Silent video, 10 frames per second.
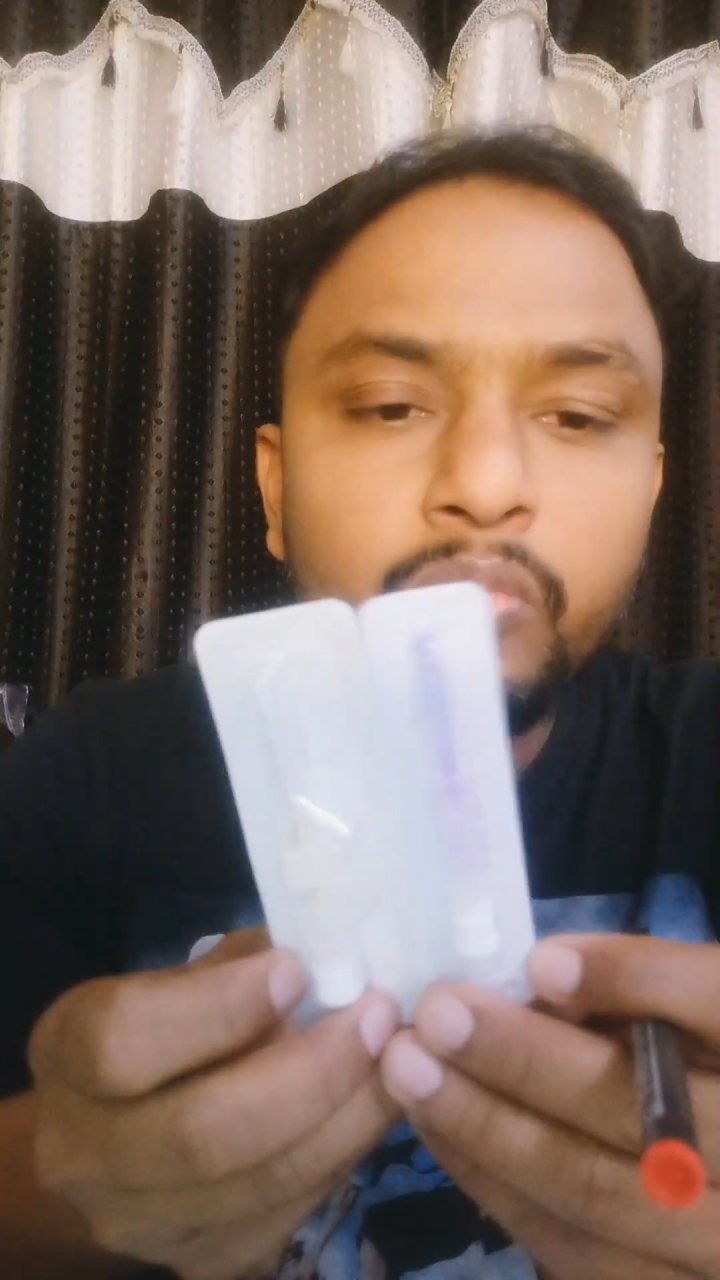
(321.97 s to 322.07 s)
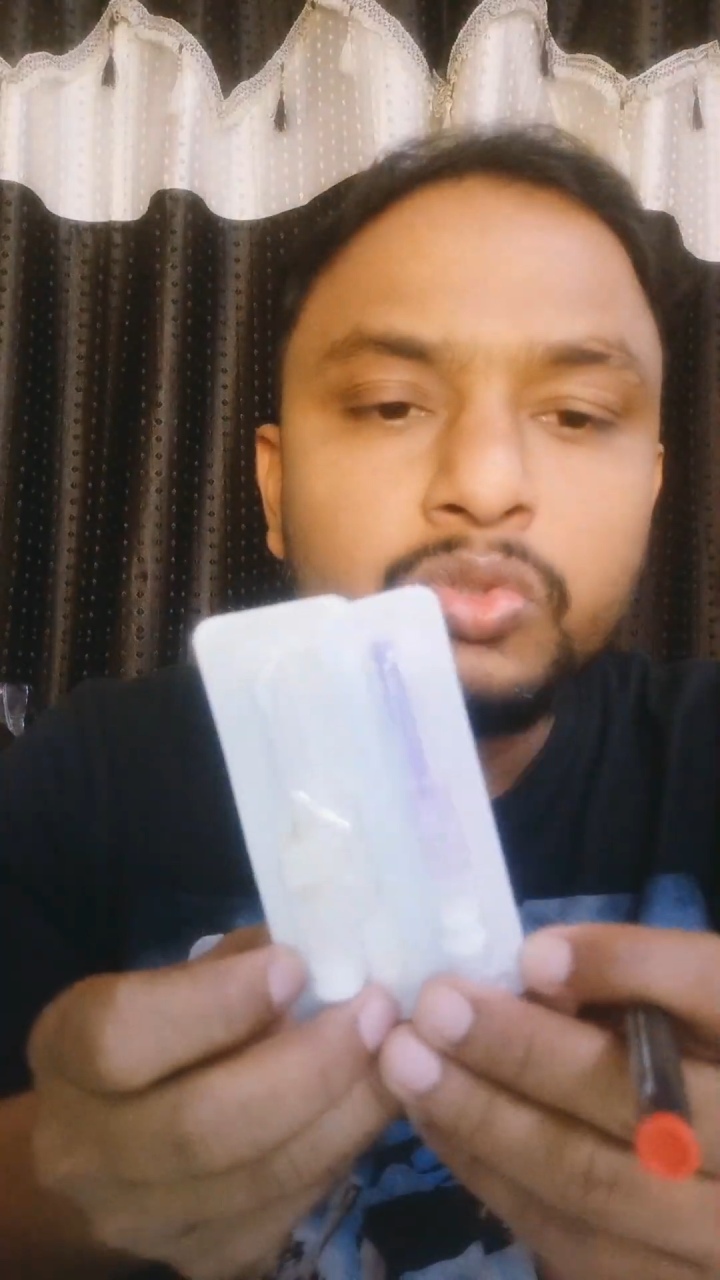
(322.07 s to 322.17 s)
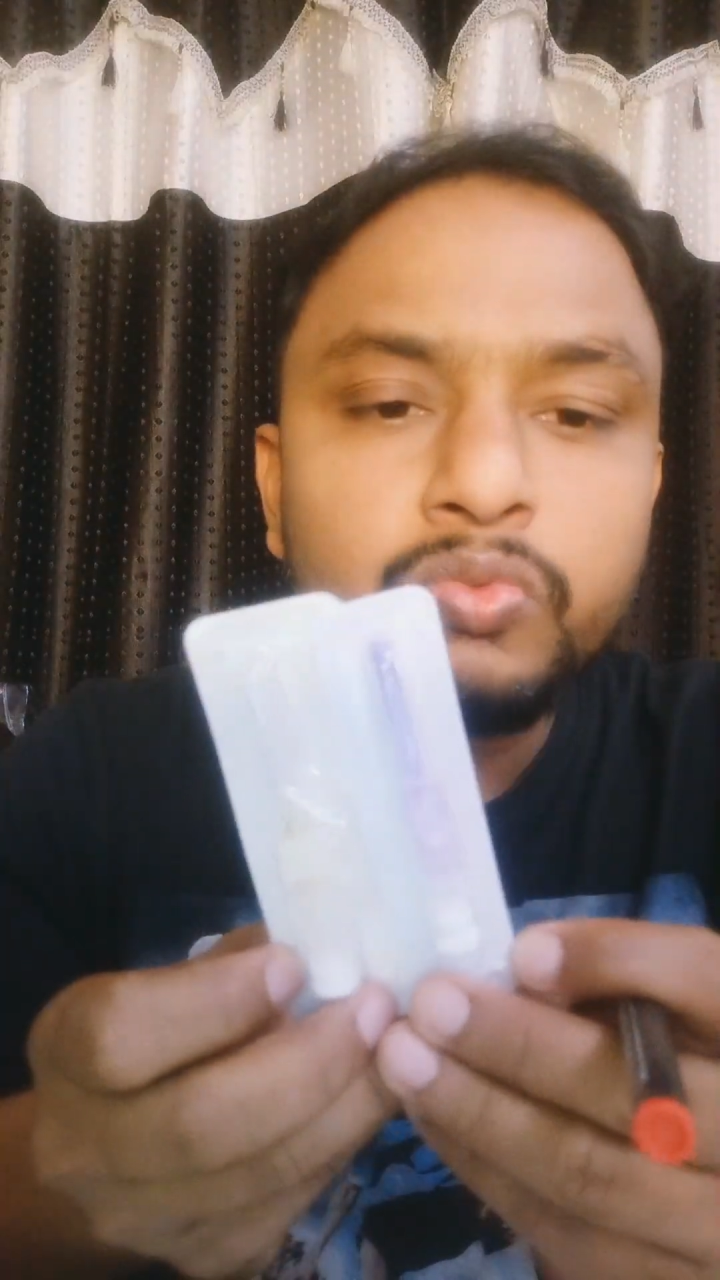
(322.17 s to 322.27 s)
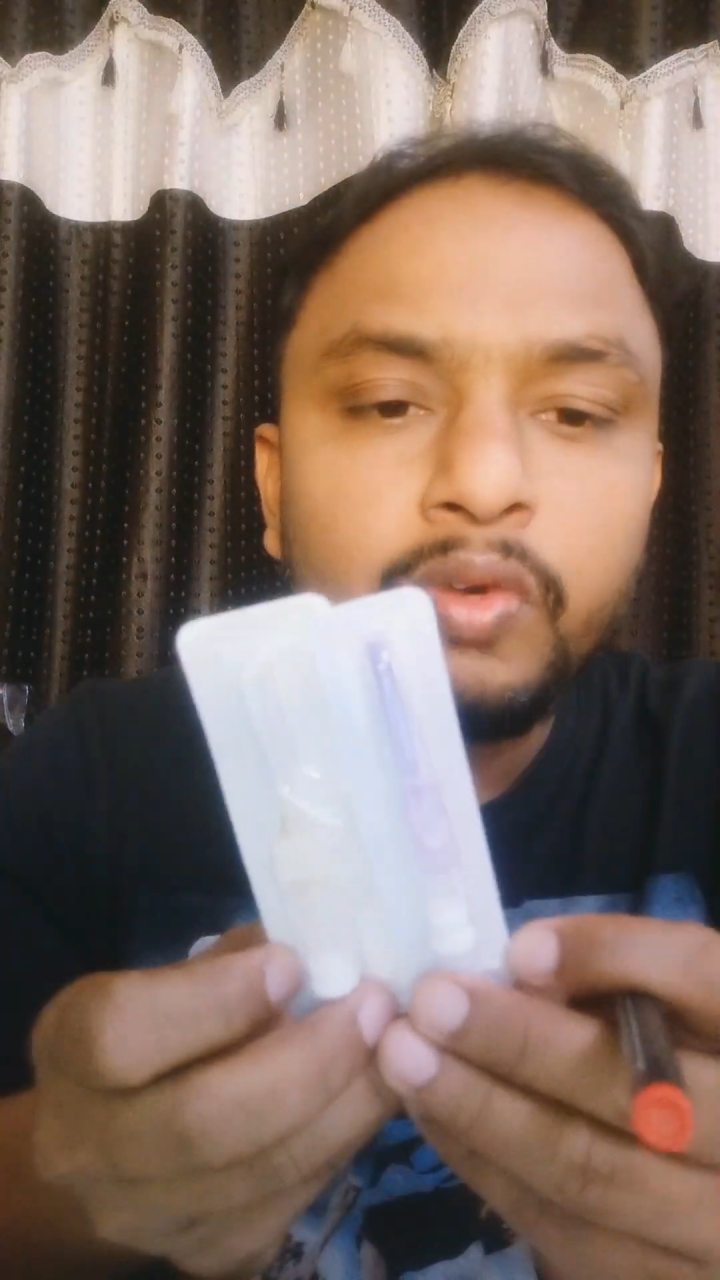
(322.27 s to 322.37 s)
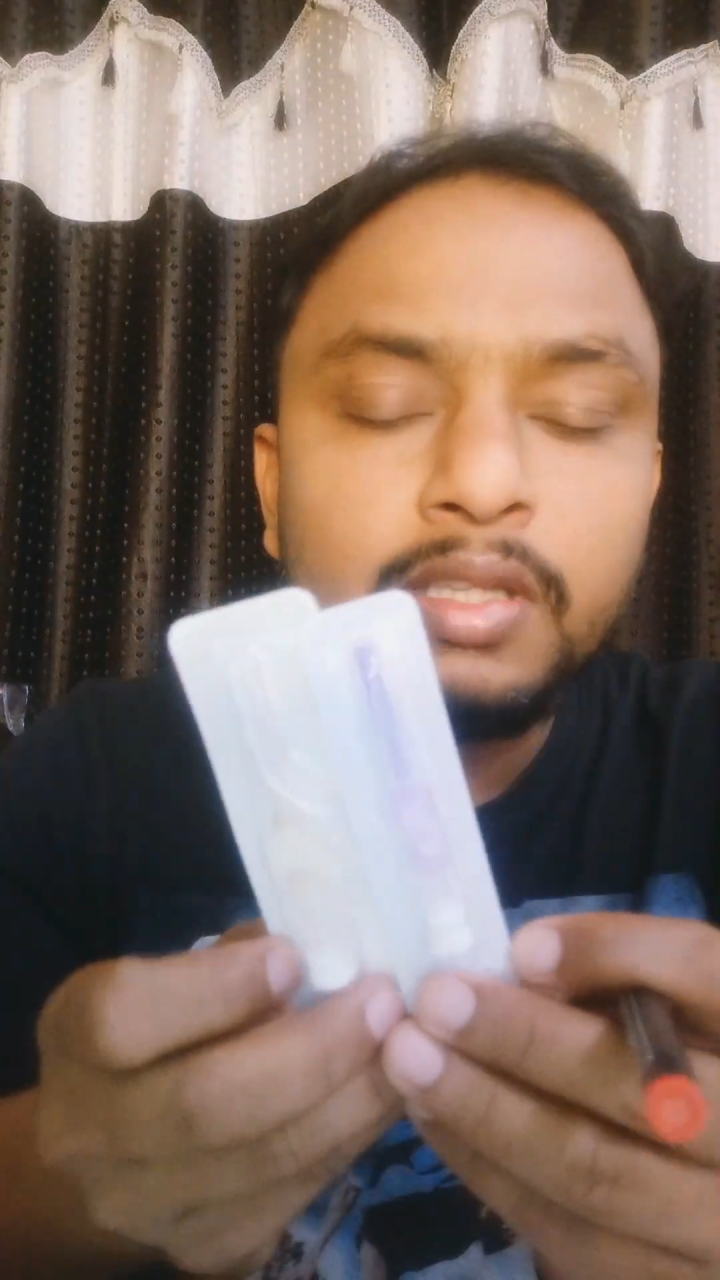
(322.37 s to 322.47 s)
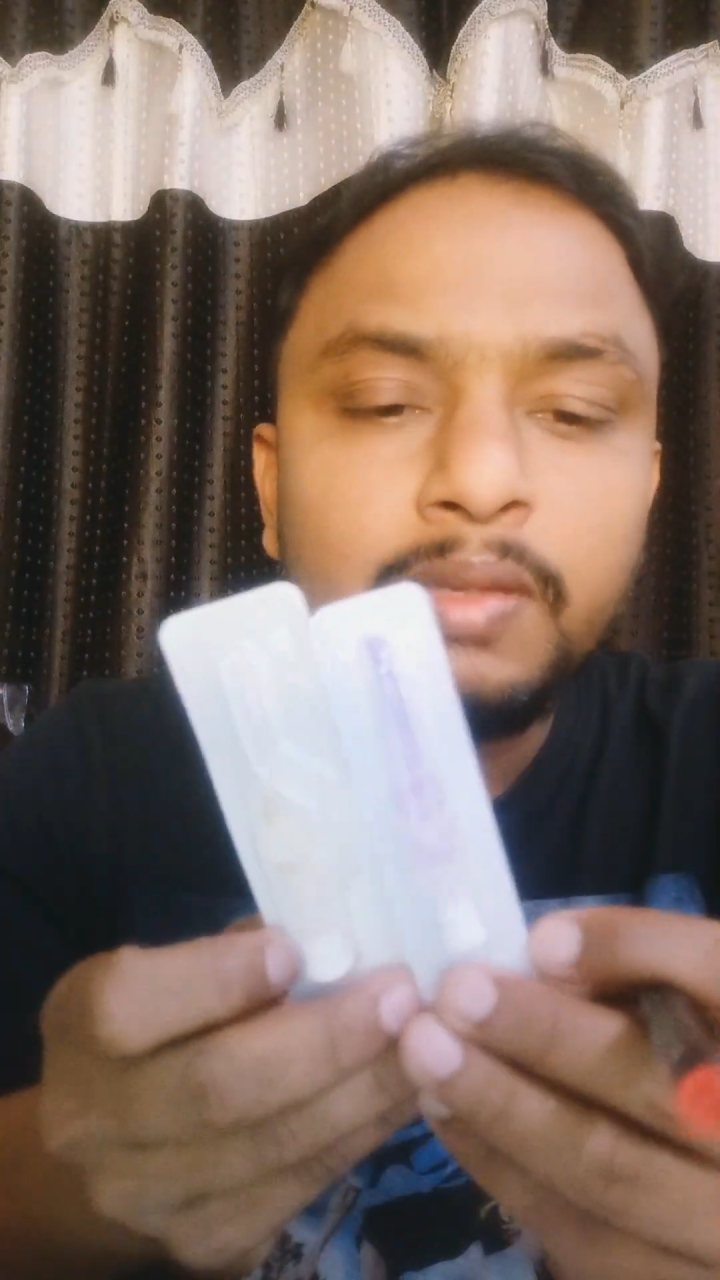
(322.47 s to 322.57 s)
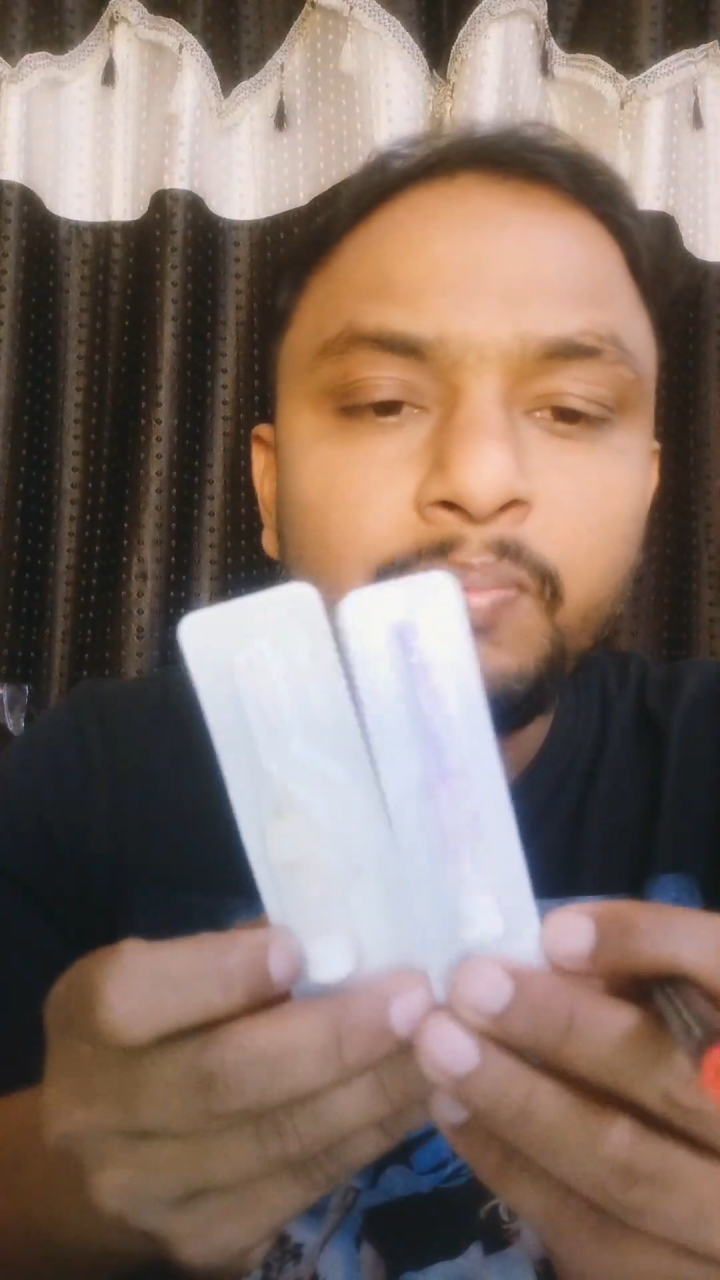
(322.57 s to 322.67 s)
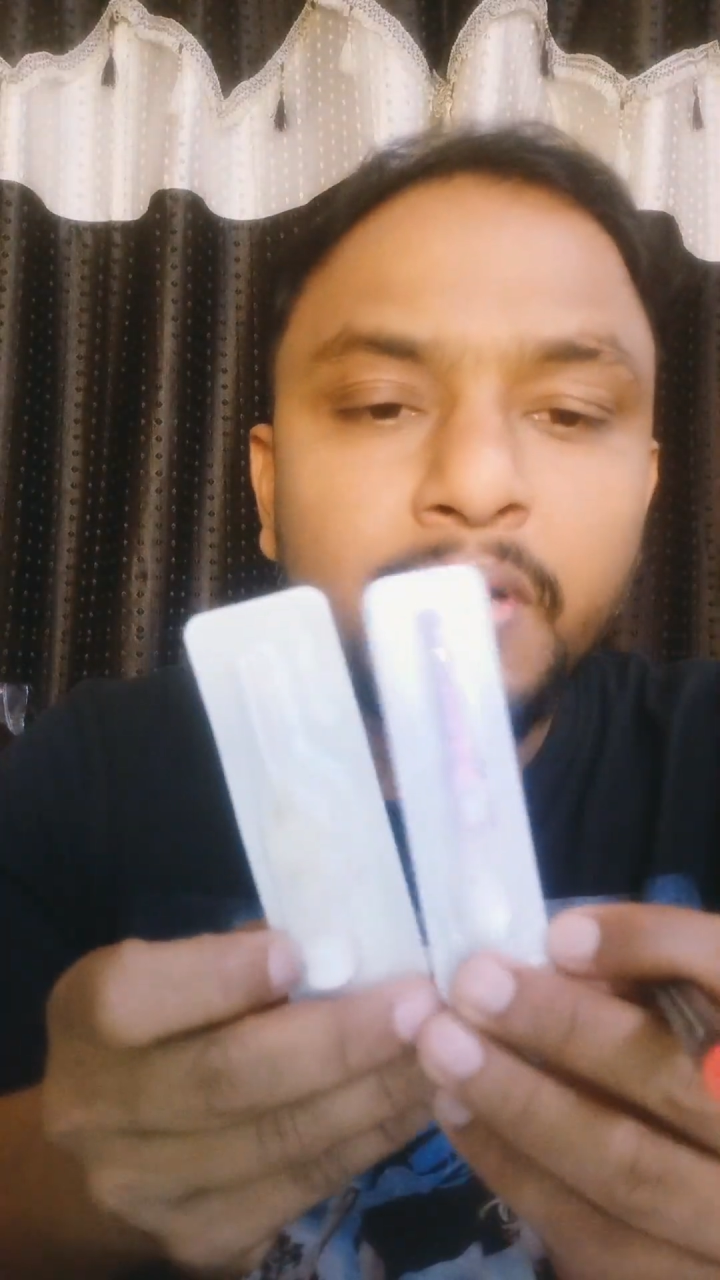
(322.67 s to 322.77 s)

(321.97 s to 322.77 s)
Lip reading: use for the